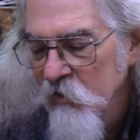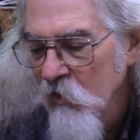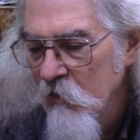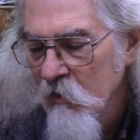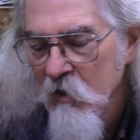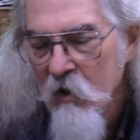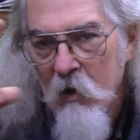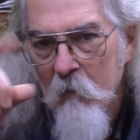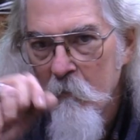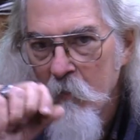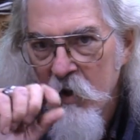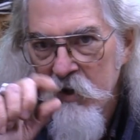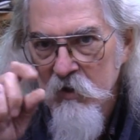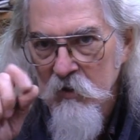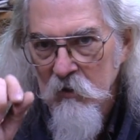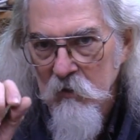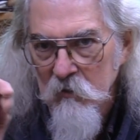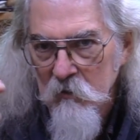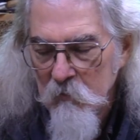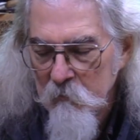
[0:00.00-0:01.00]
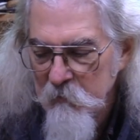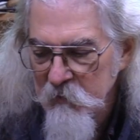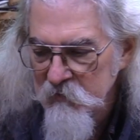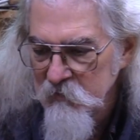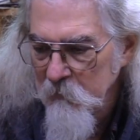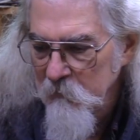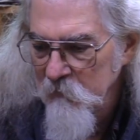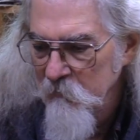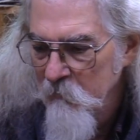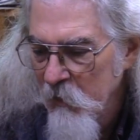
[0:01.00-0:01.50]
sorry, a mitre.
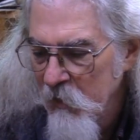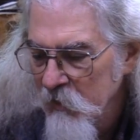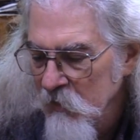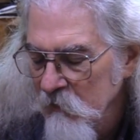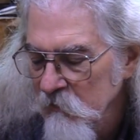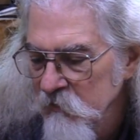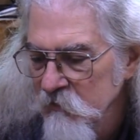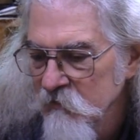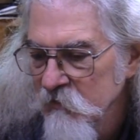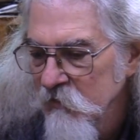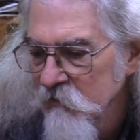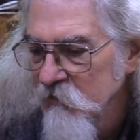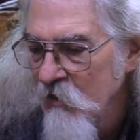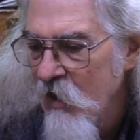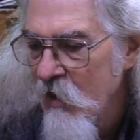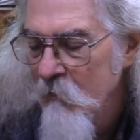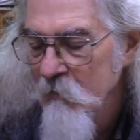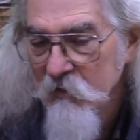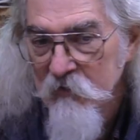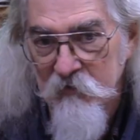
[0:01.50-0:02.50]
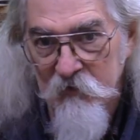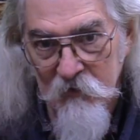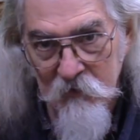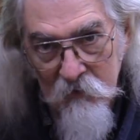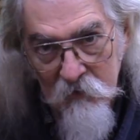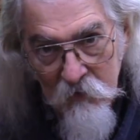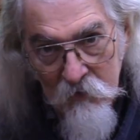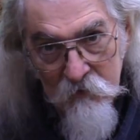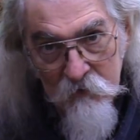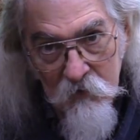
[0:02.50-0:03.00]
Bishop's mitre is the top, is
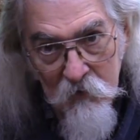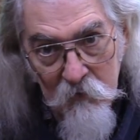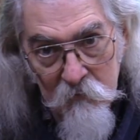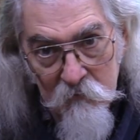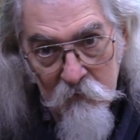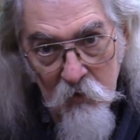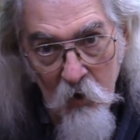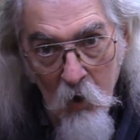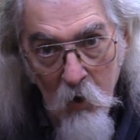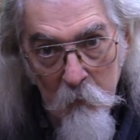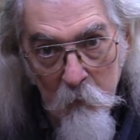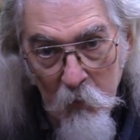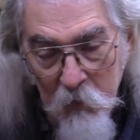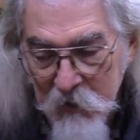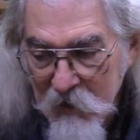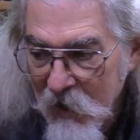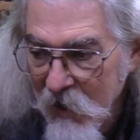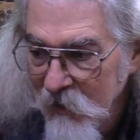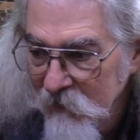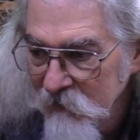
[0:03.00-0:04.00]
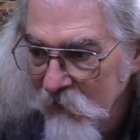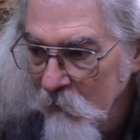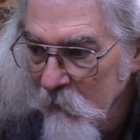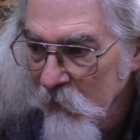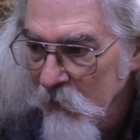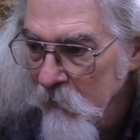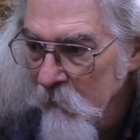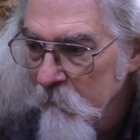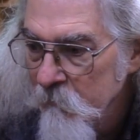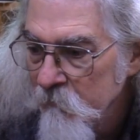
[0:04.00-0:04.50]
the tall pointy hat they
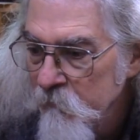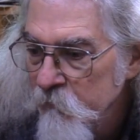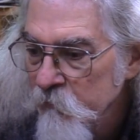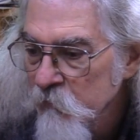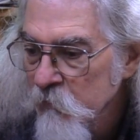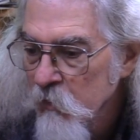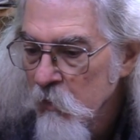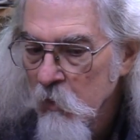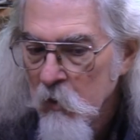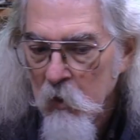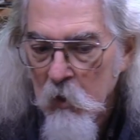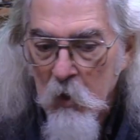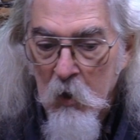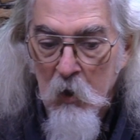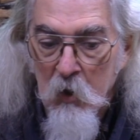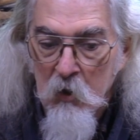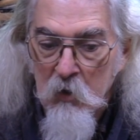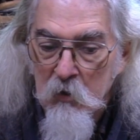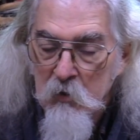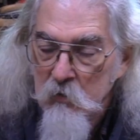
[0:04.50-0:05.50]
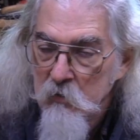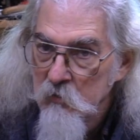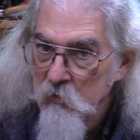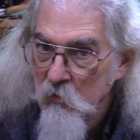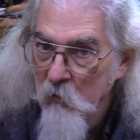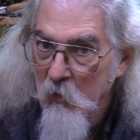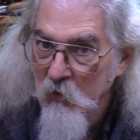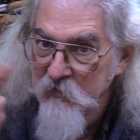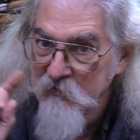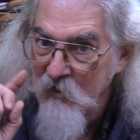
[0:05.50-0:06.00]
wear.
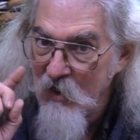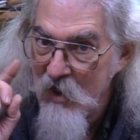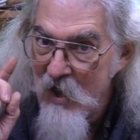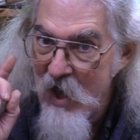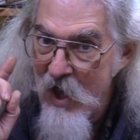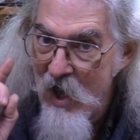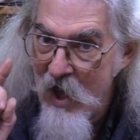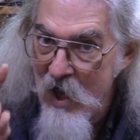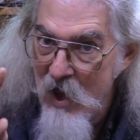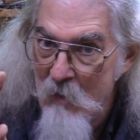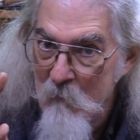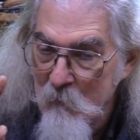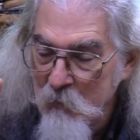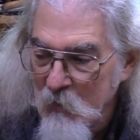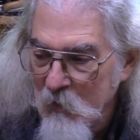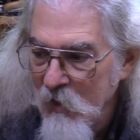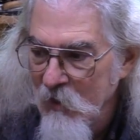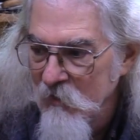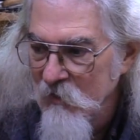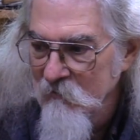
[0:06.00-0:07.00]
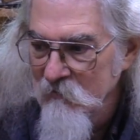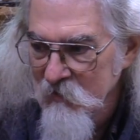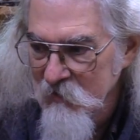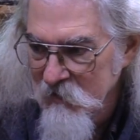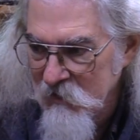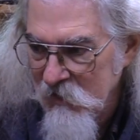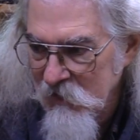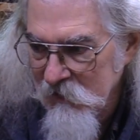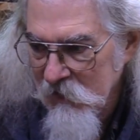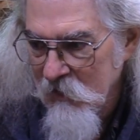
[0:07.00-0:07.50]
The ones I am proud of are
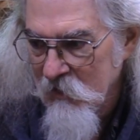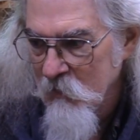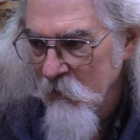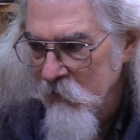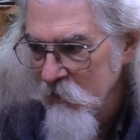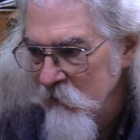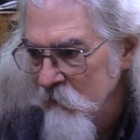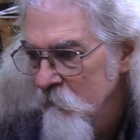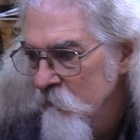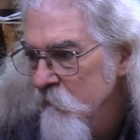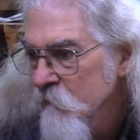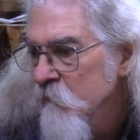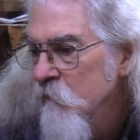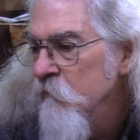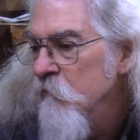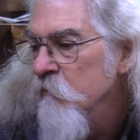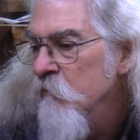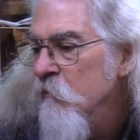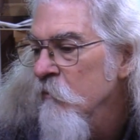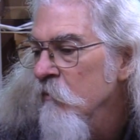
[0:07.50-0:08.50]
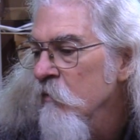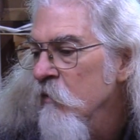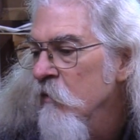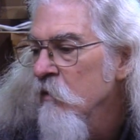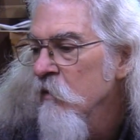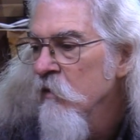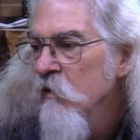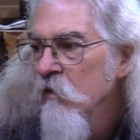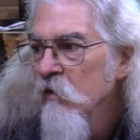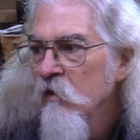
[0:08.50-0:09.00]
the king and queen.
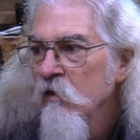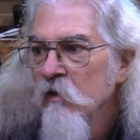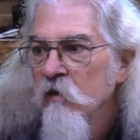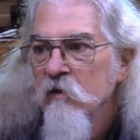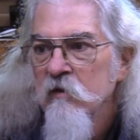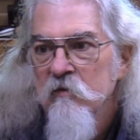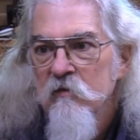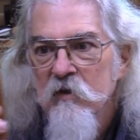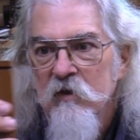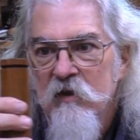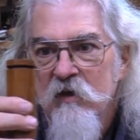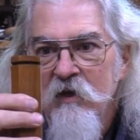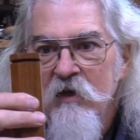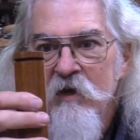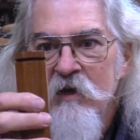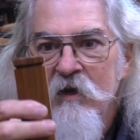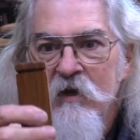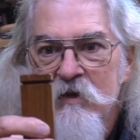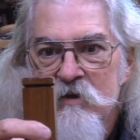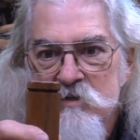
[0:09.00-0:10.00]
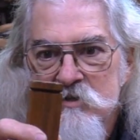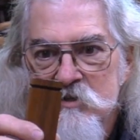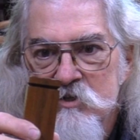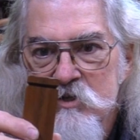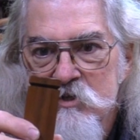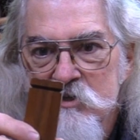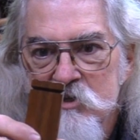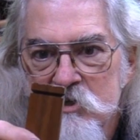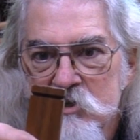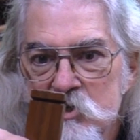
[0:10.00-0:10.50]
The king is
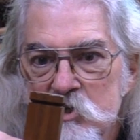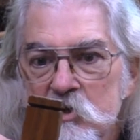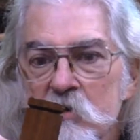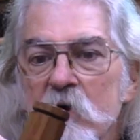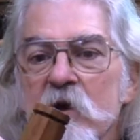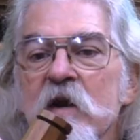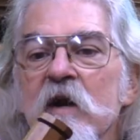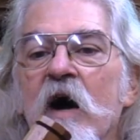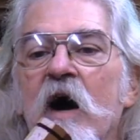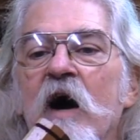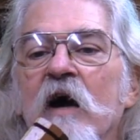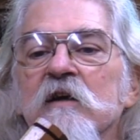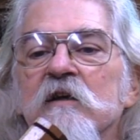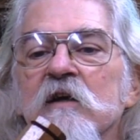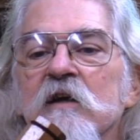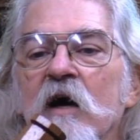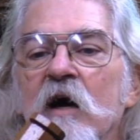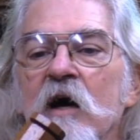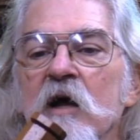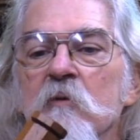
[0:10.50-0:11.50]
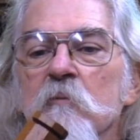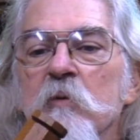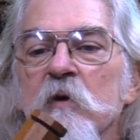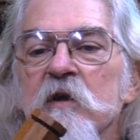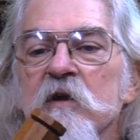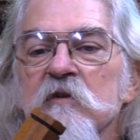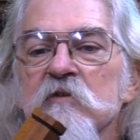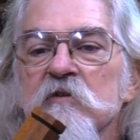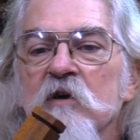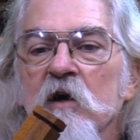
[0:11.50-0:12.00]
just a straight octagon,
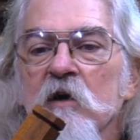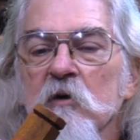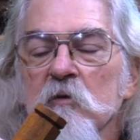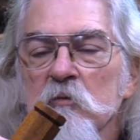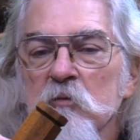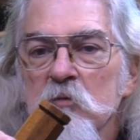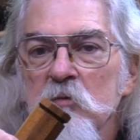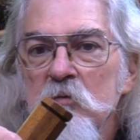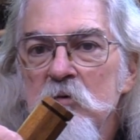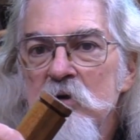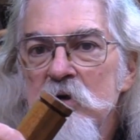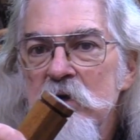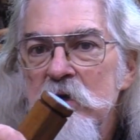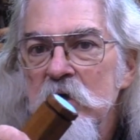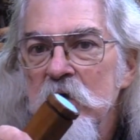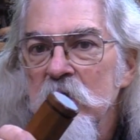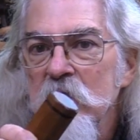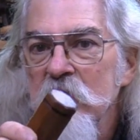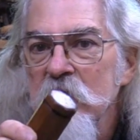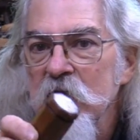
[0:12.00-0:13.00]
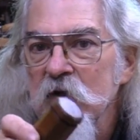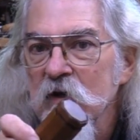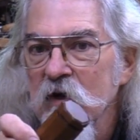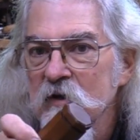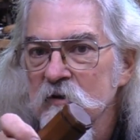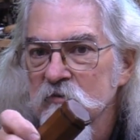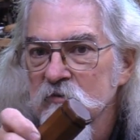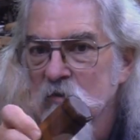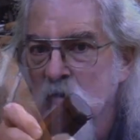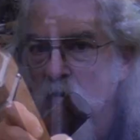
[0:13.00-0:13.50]
but he's got a really nice